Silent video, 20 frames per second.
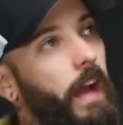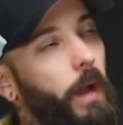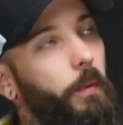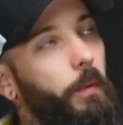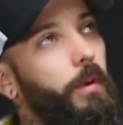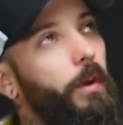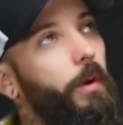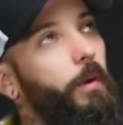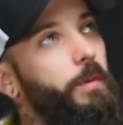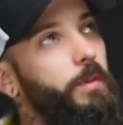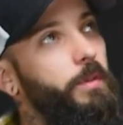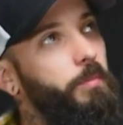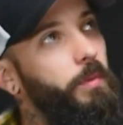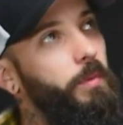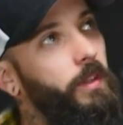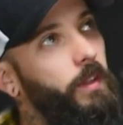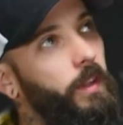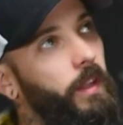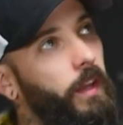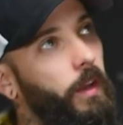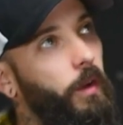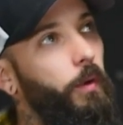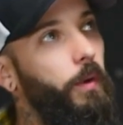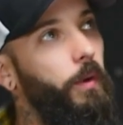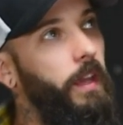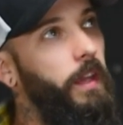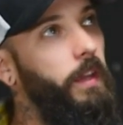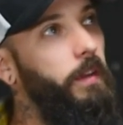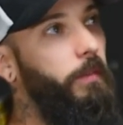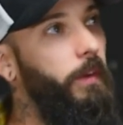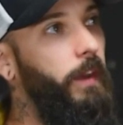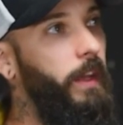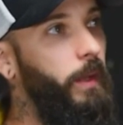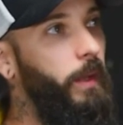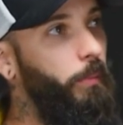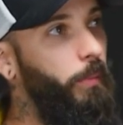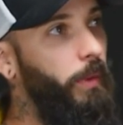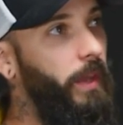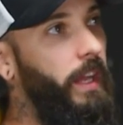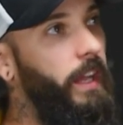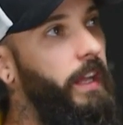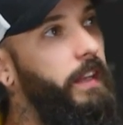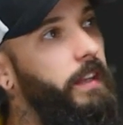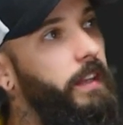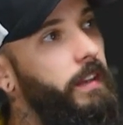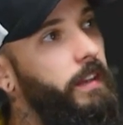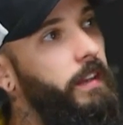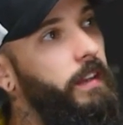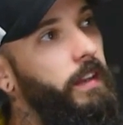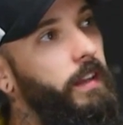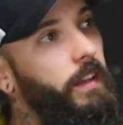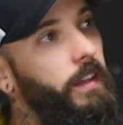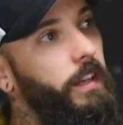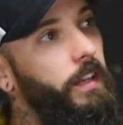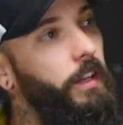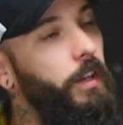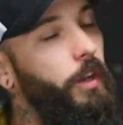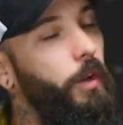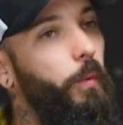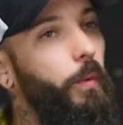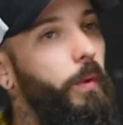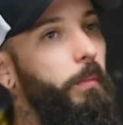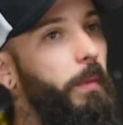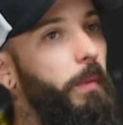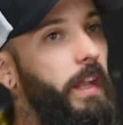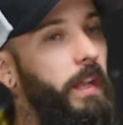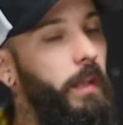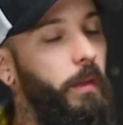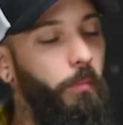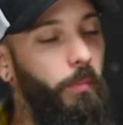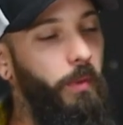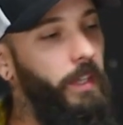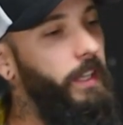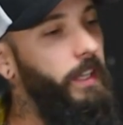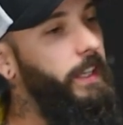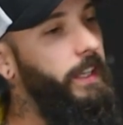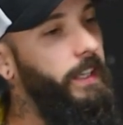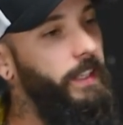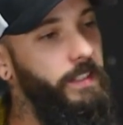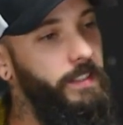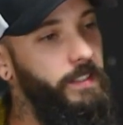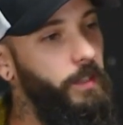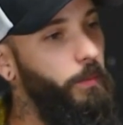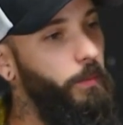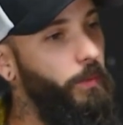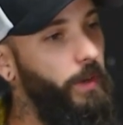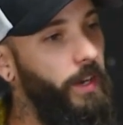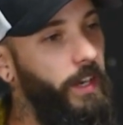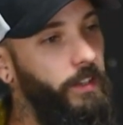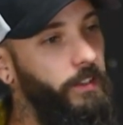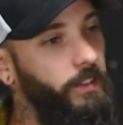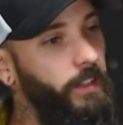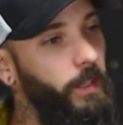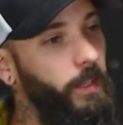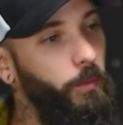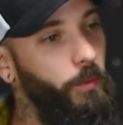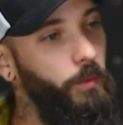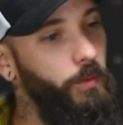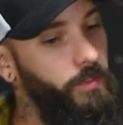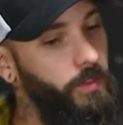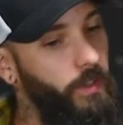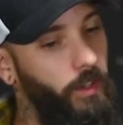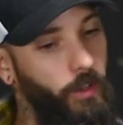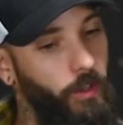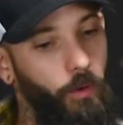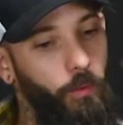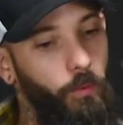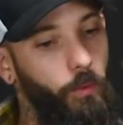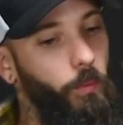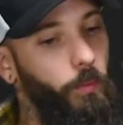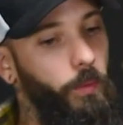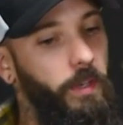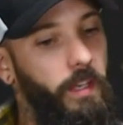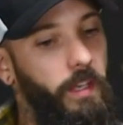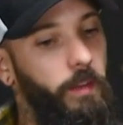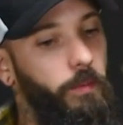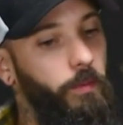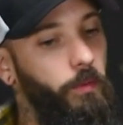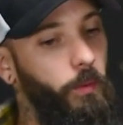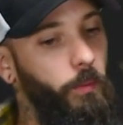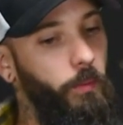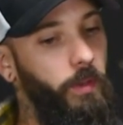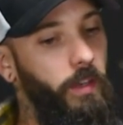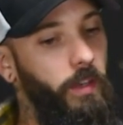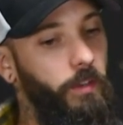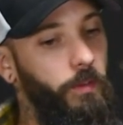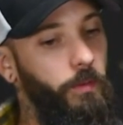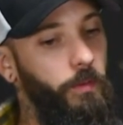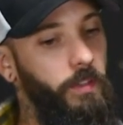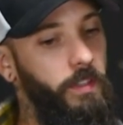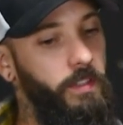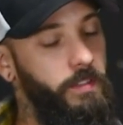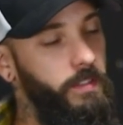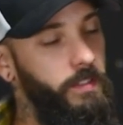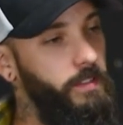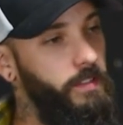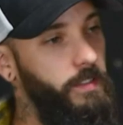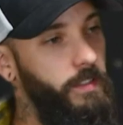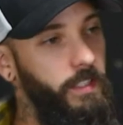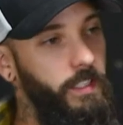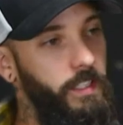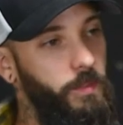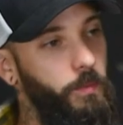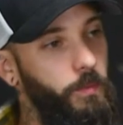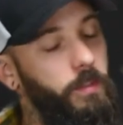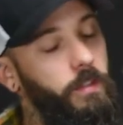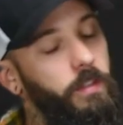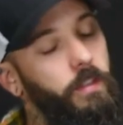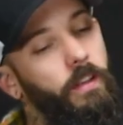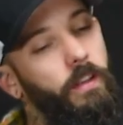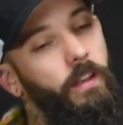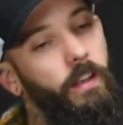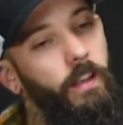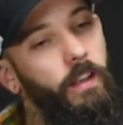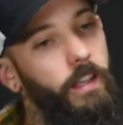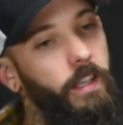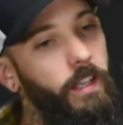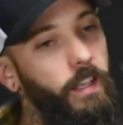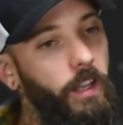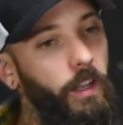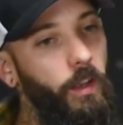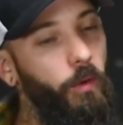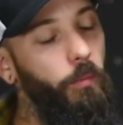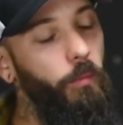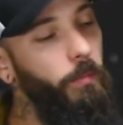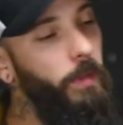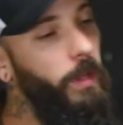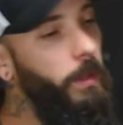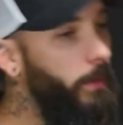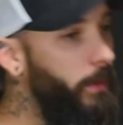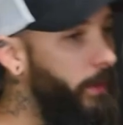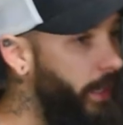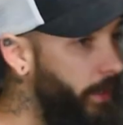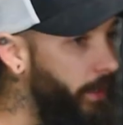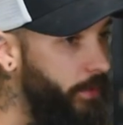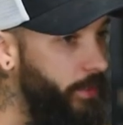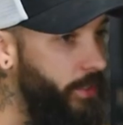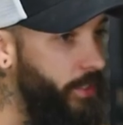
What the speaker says: always be like, okay, if I had a band and, we made it big and some record label was like, oh, well, we definitely want to do this, and this with you. Maybe when I